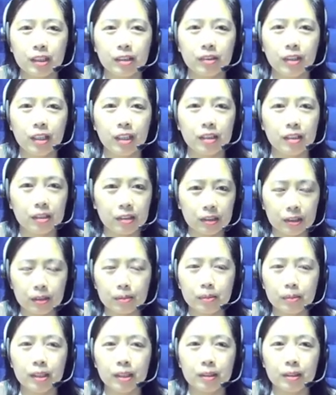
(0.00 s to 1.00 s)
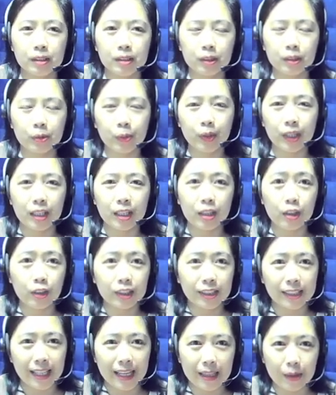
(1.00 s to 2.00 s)
Okay, a determiner. So we can use
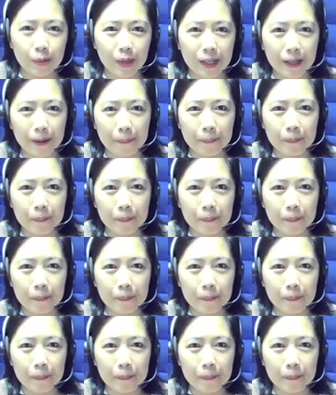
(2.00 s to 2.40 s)
that one.